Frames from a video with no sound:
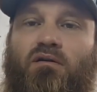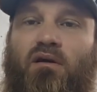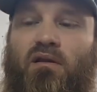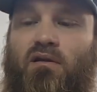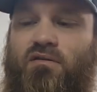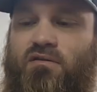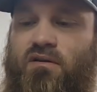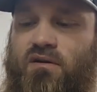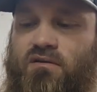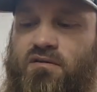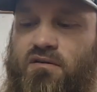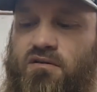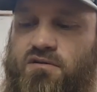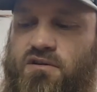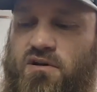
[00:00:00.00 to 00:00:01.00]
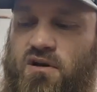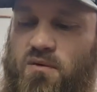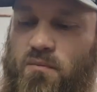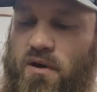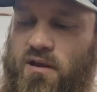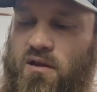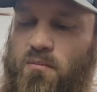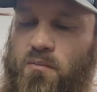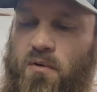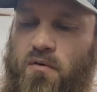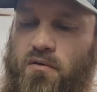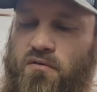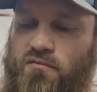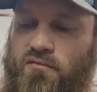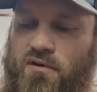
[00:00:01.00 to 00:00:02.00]
now let's get to the jig making
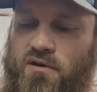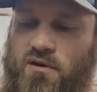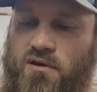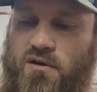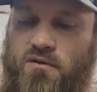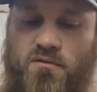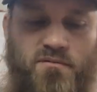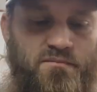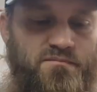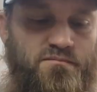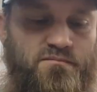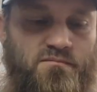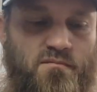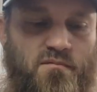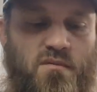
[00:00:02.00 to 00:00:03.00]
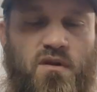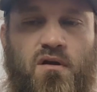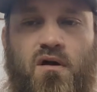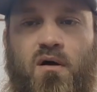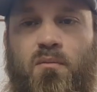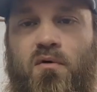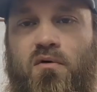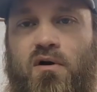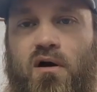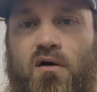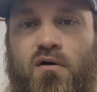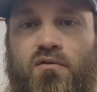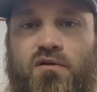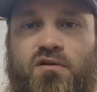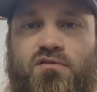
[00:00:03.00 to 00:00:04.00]
part of the video. I'm going to
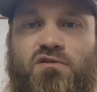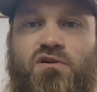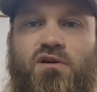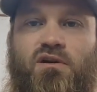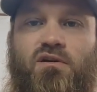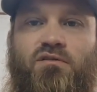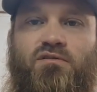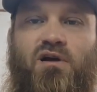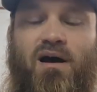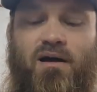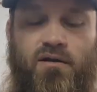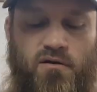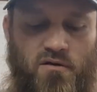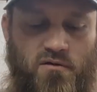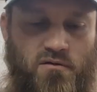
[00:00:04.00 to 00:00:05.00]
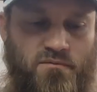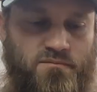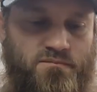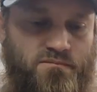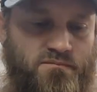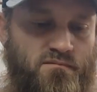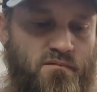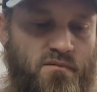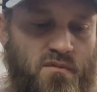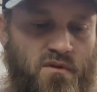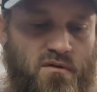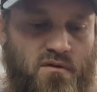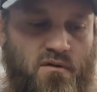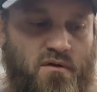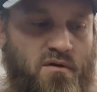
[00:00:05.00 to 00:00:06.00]
call this jig Tiger
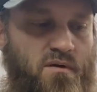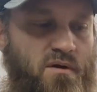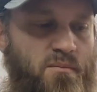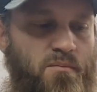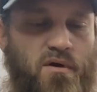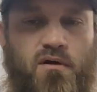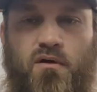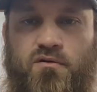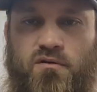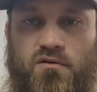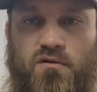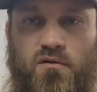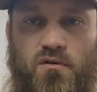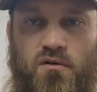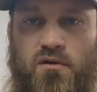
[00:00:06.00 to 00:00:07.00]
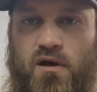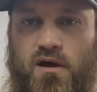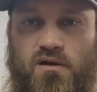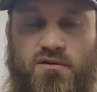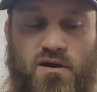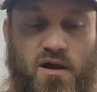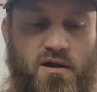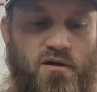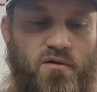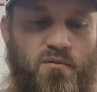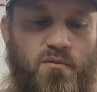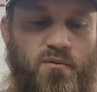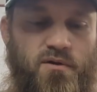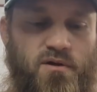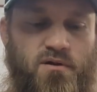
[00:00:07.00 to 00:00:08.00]
because it's going to look like a tiger
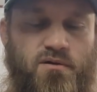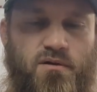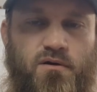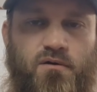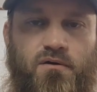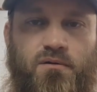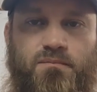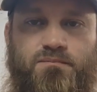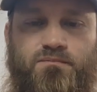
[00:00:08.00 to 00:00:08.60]
when we get done.